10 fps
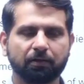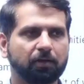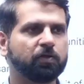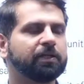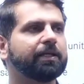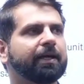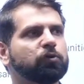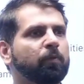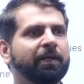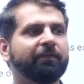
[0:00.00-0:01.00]
You see, there are
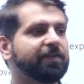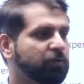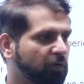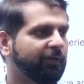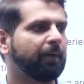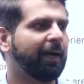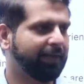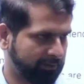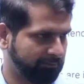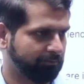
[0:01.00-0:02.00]
so many versions of
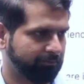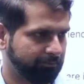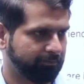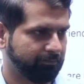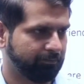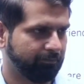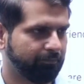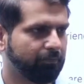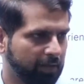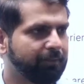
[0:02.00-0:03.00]
Ramayana.
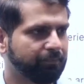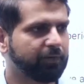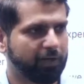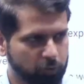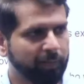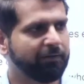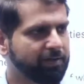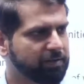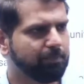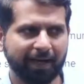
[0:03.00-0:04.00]
There are so many
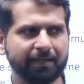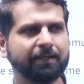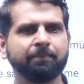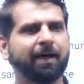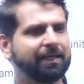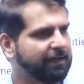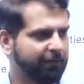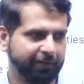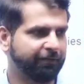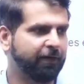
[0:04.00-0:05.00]
versions. In Bali they have a
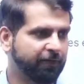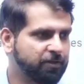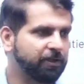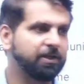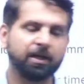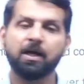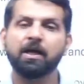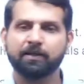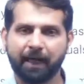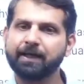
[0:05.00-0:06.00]
different version. In
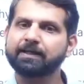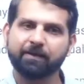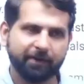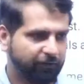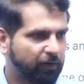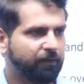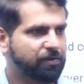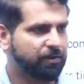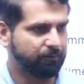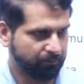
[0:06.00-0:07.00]
Thailand they have a different version.